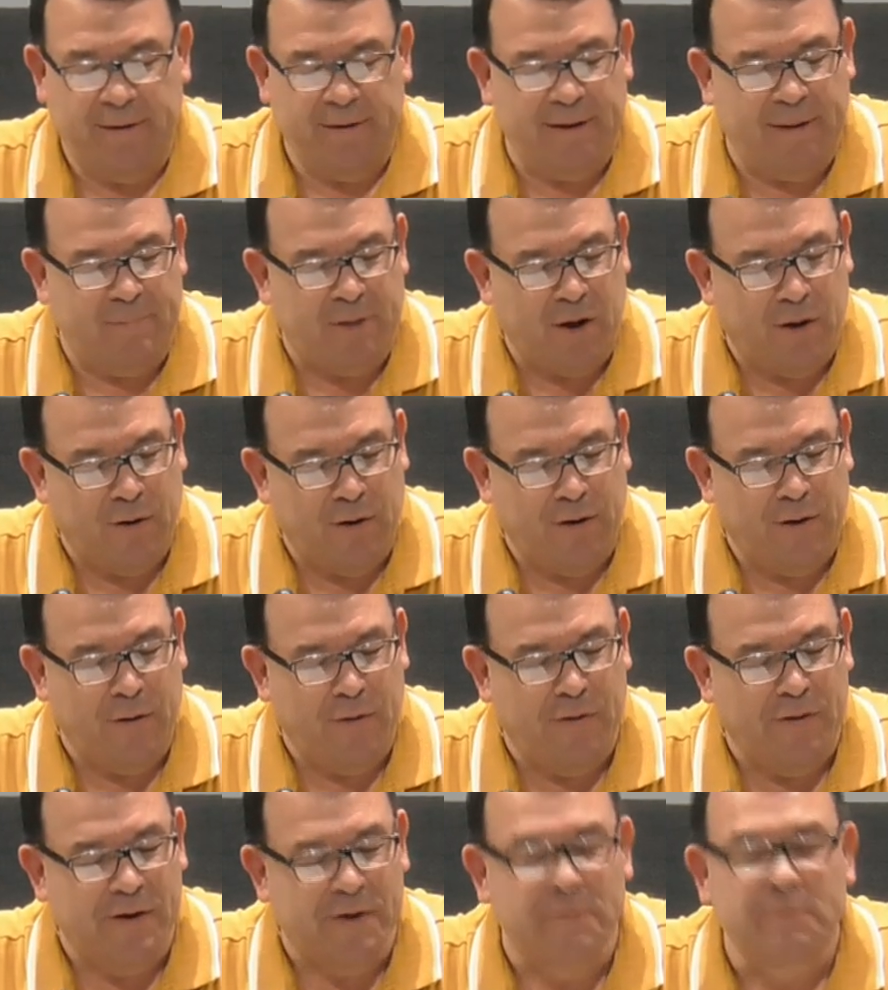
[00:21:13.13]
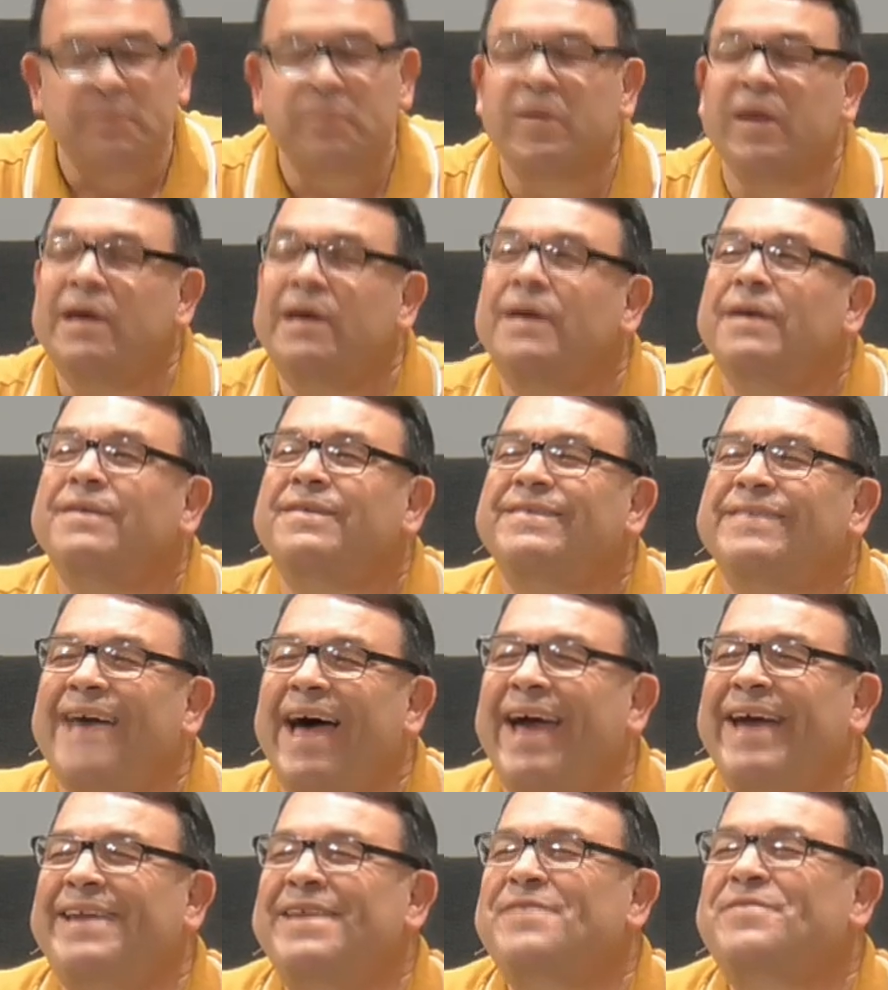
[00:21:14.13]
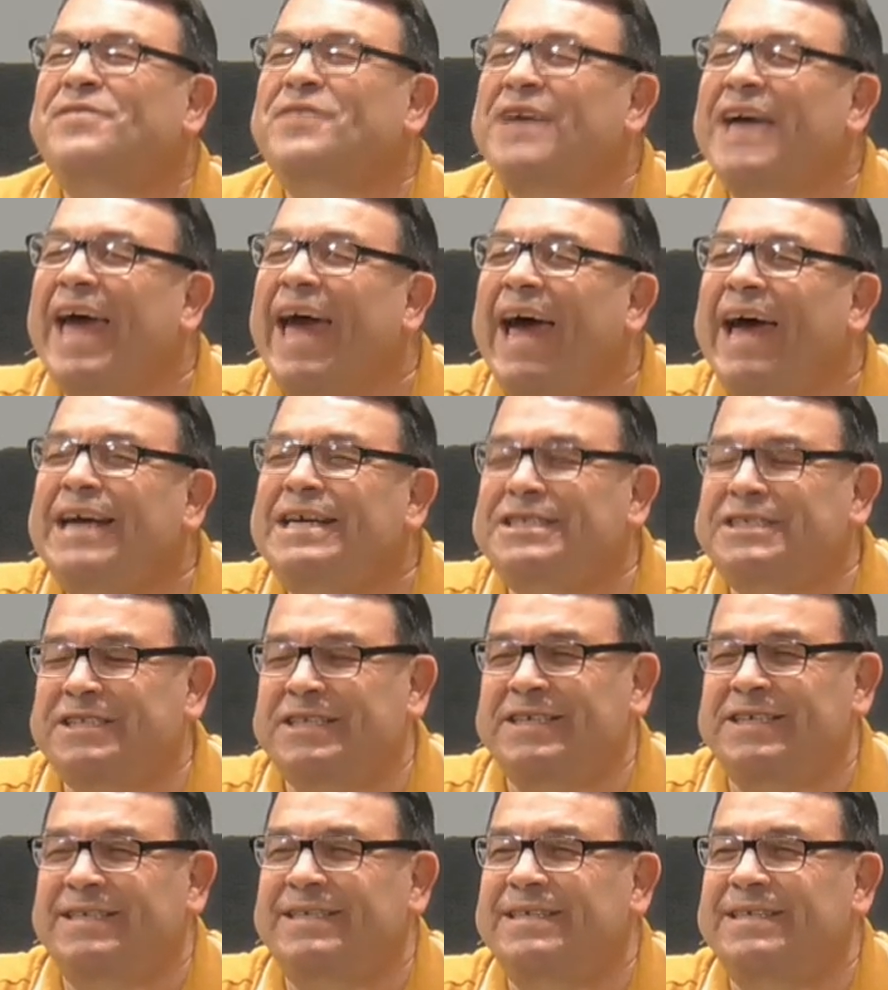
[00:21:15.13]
I'm not going to go there. Sanctification